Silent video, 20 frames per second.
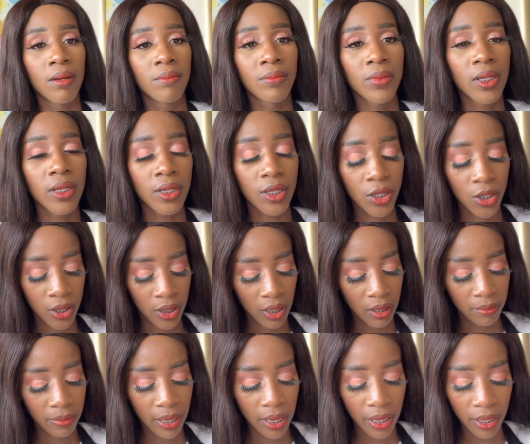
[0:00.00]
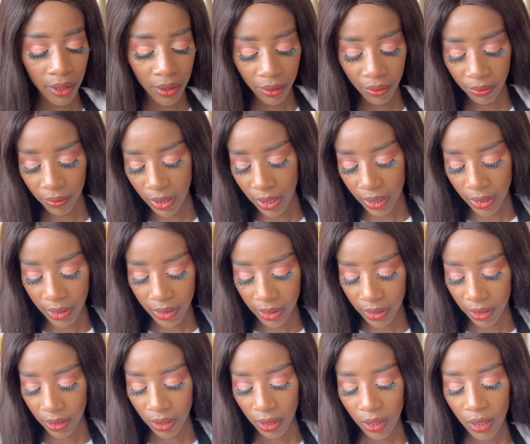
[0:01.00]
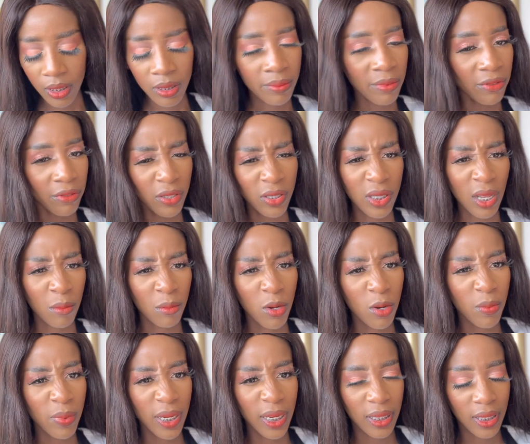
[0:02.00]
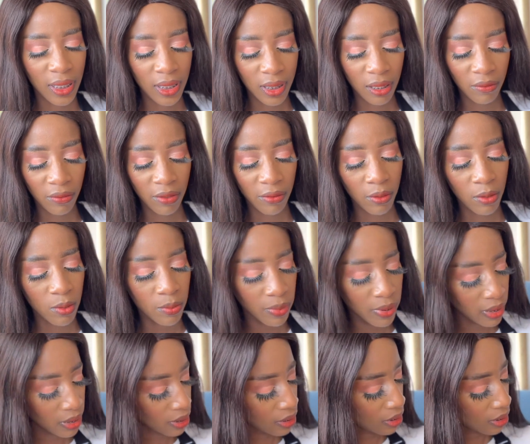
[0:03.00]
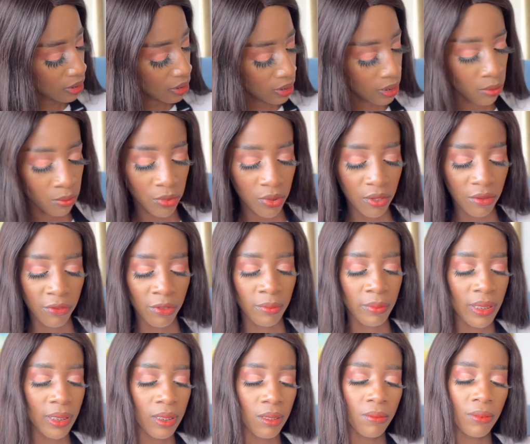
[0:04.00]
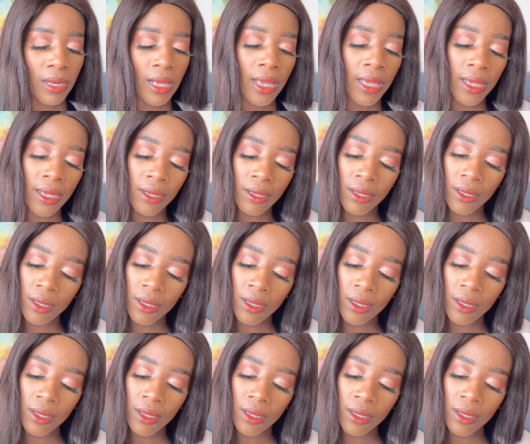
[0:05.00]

conditioning bag, right? It's my first time opening this. I've never opened this since I bought it from a supplier.